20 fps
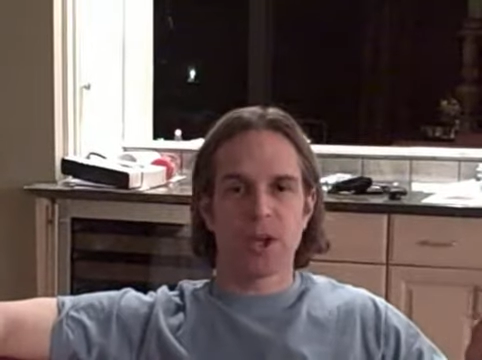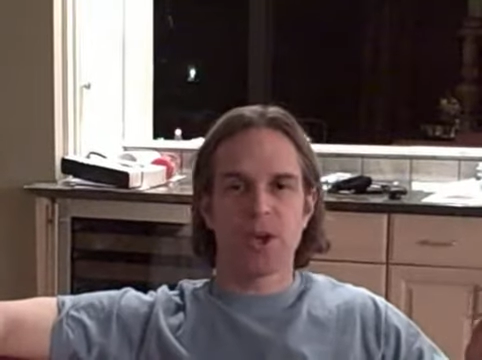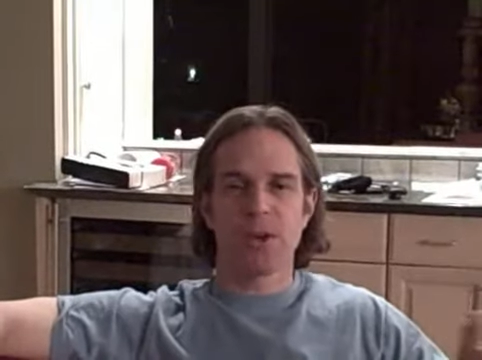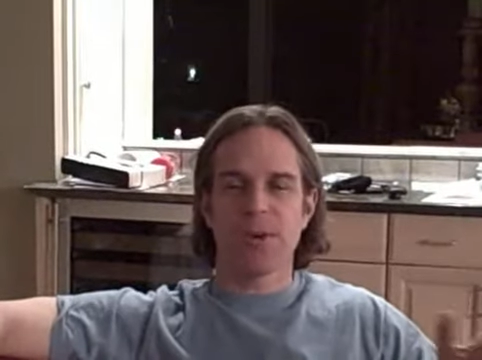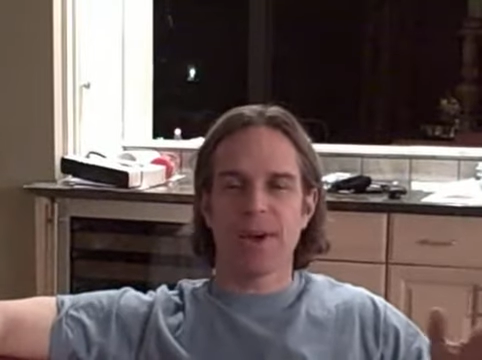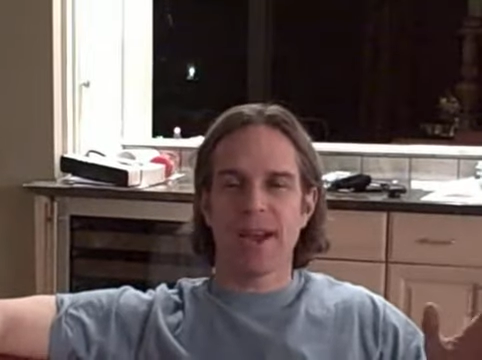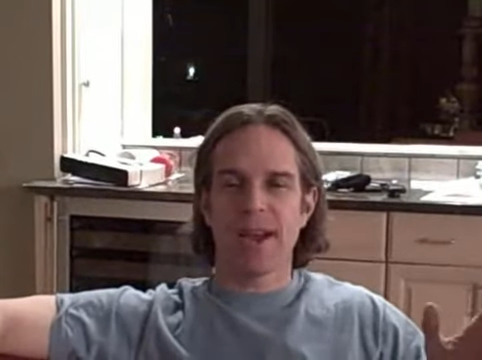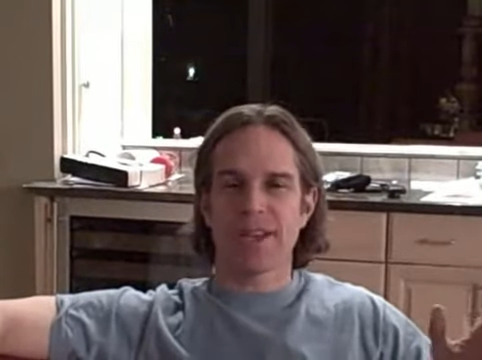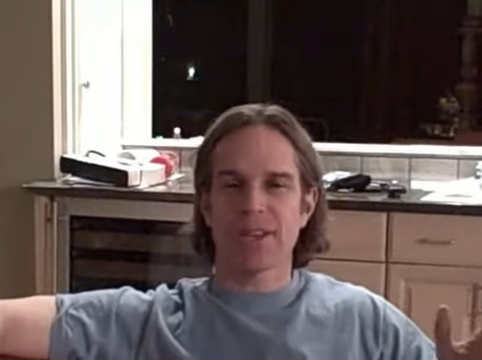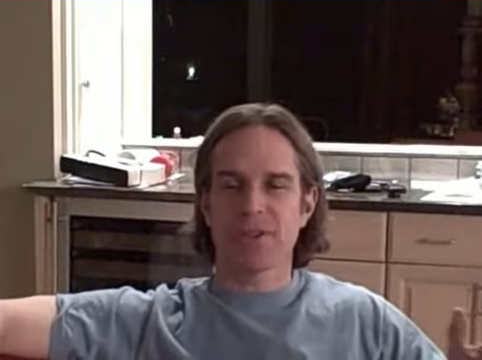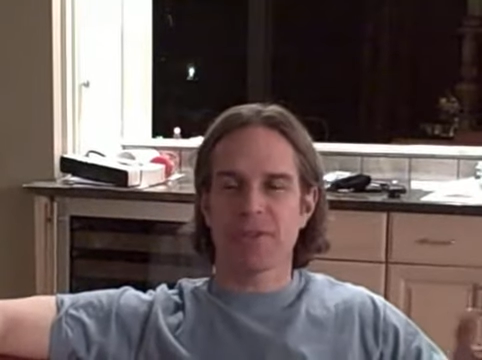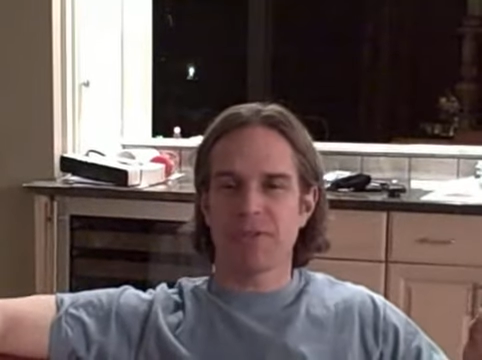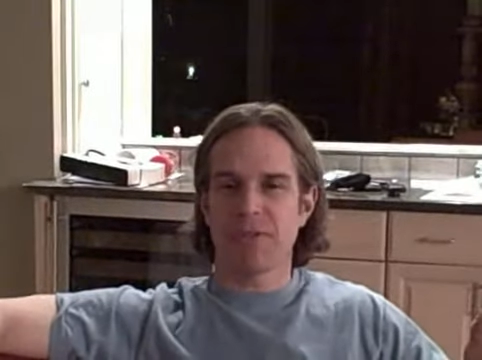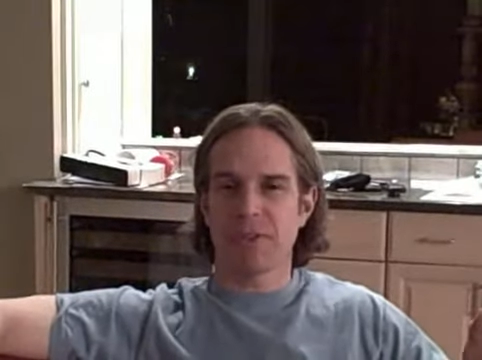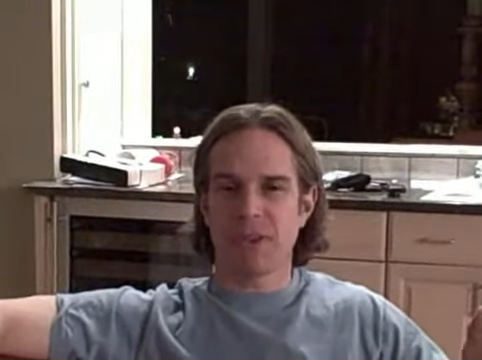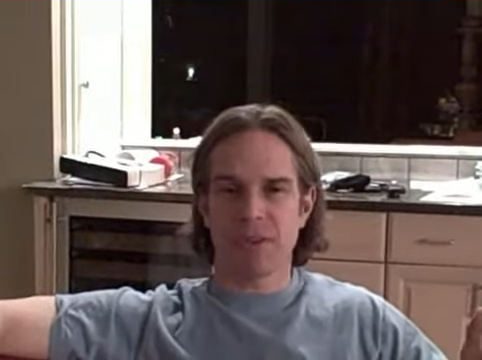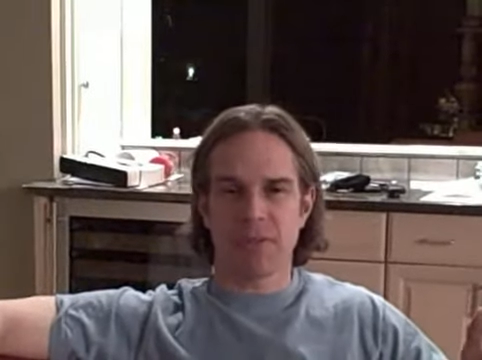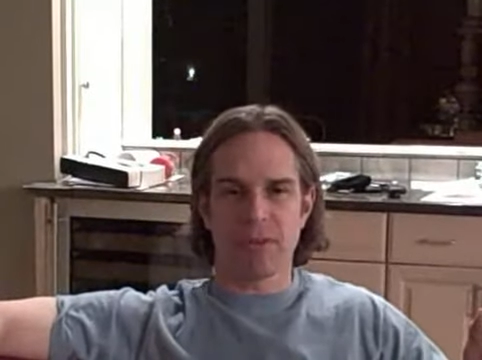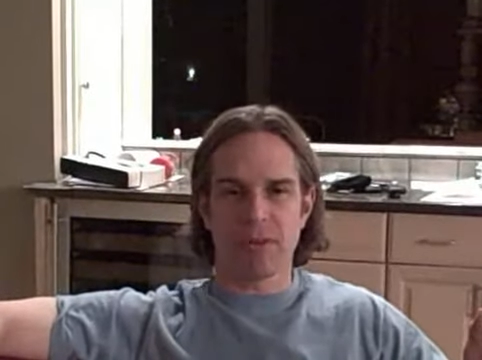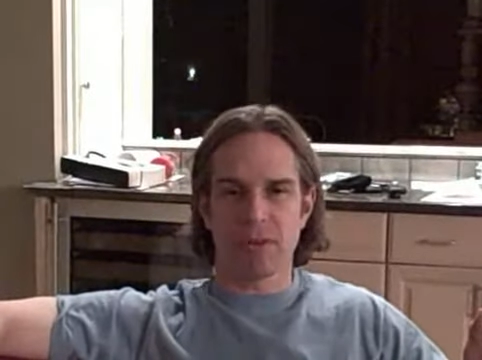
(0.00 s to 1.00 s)
who has a
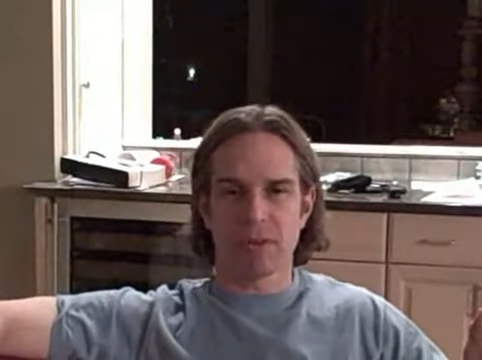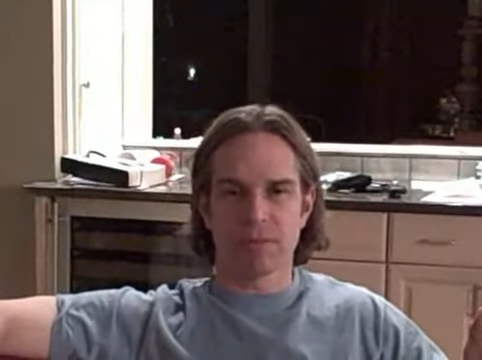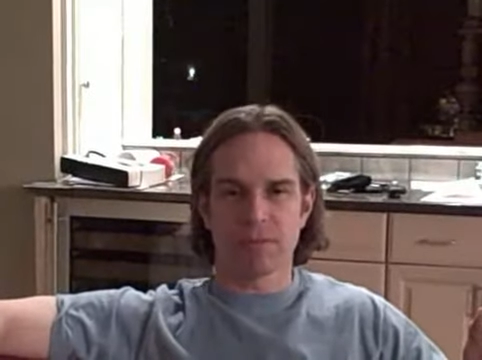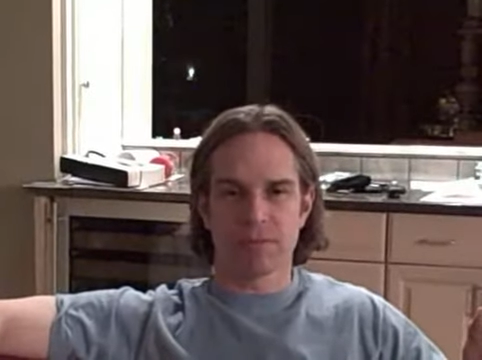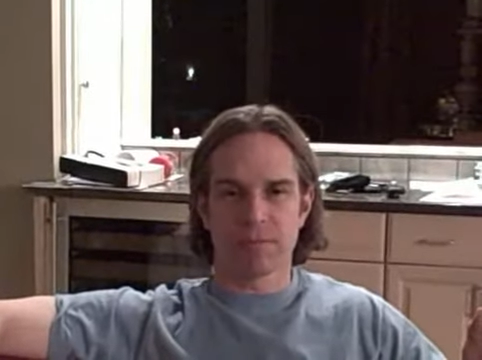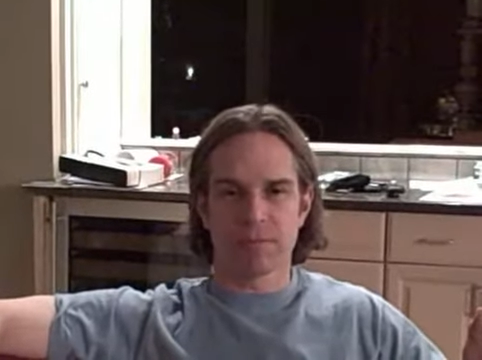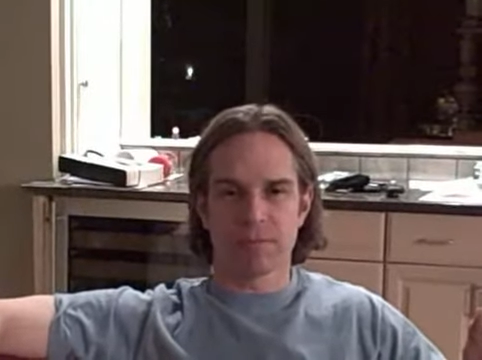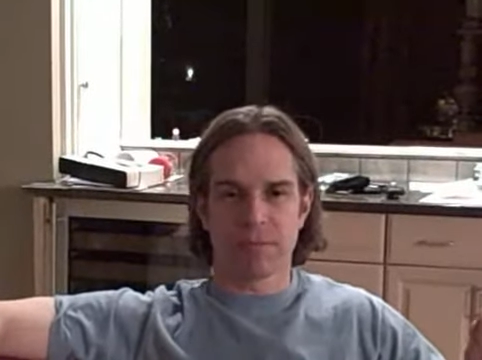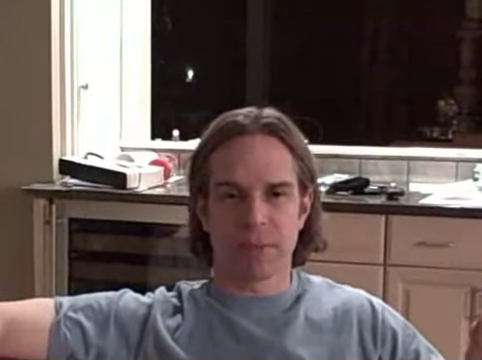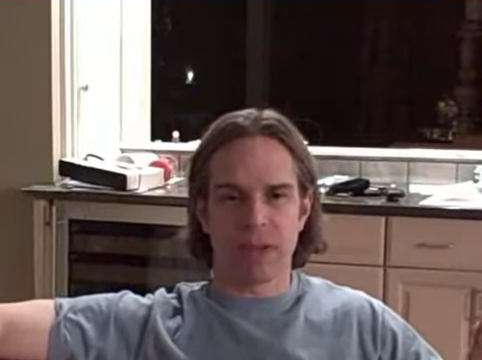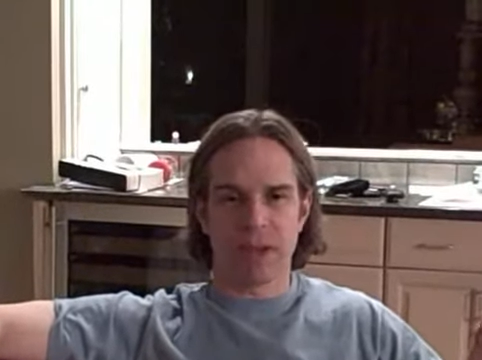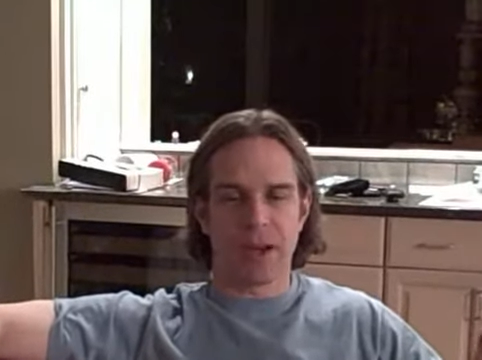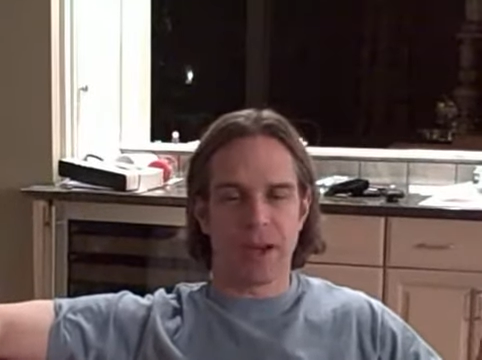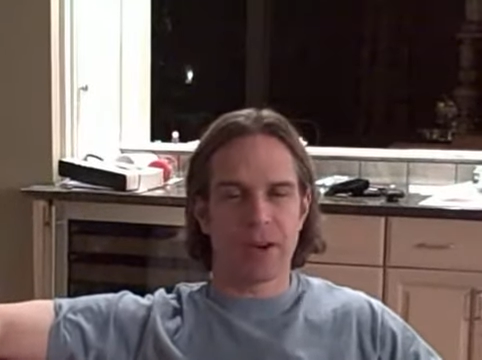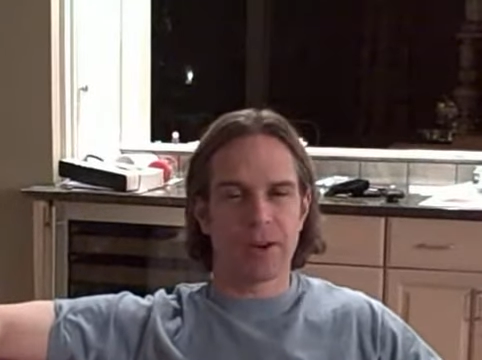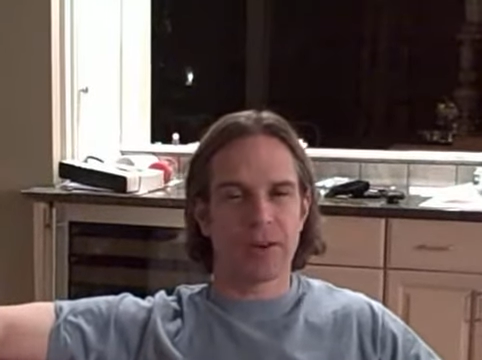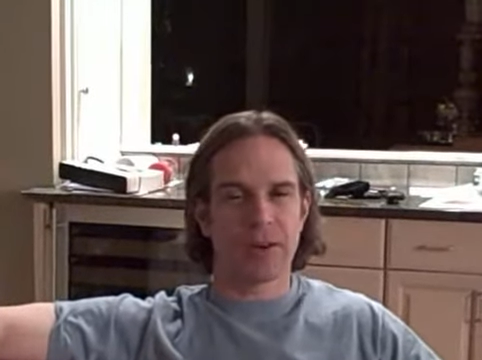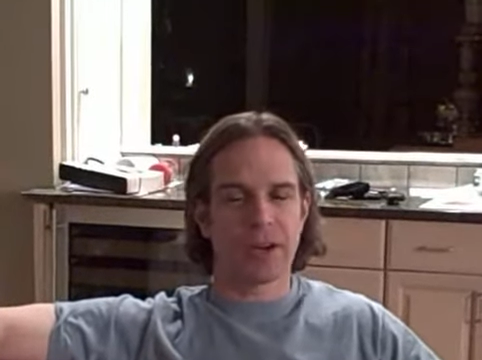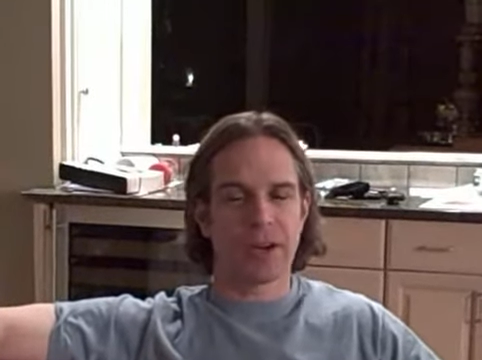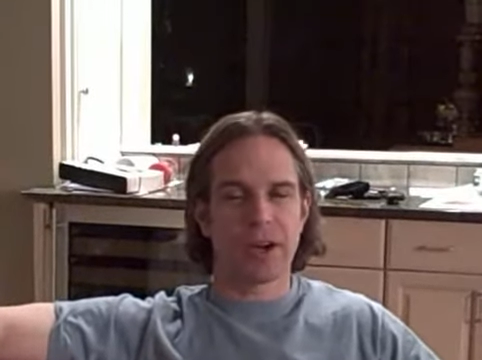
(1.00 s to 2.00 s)
fever, I don't